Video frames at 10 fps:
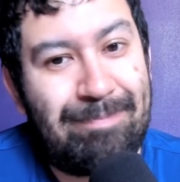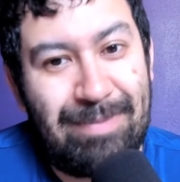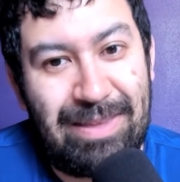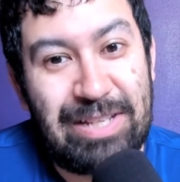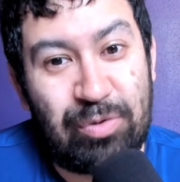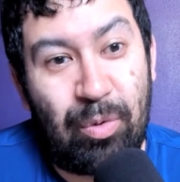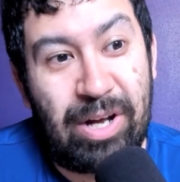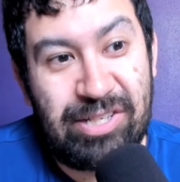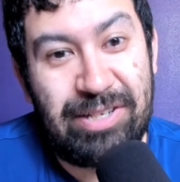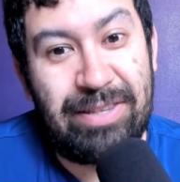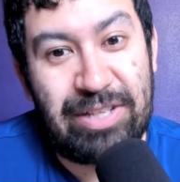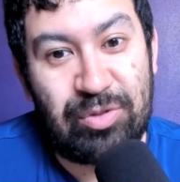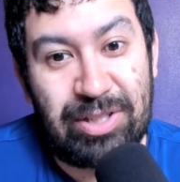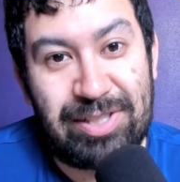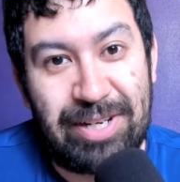Thanks for watching. Thanks for
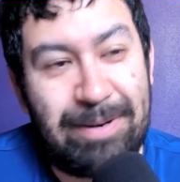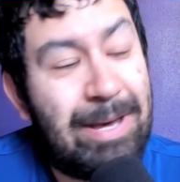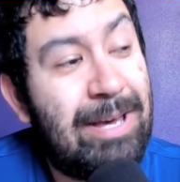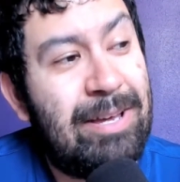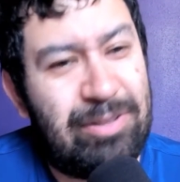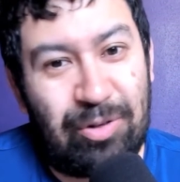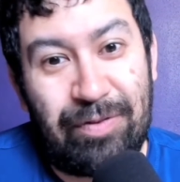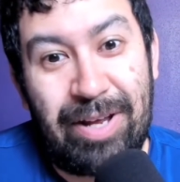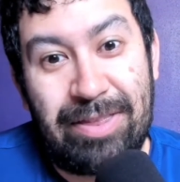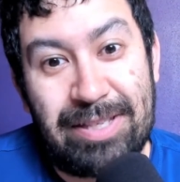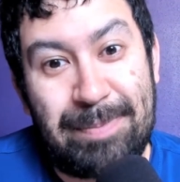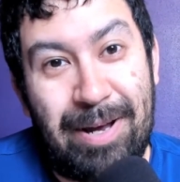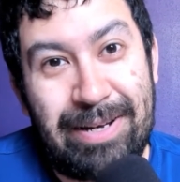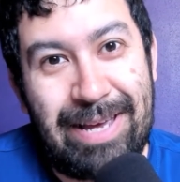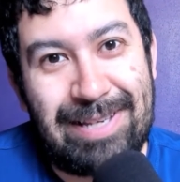listening. Don't forget this
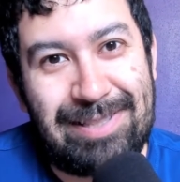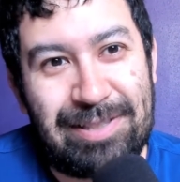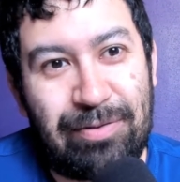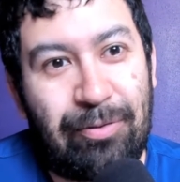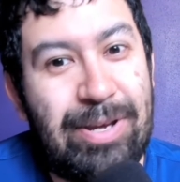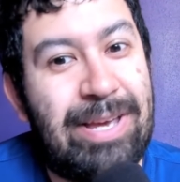podcast is free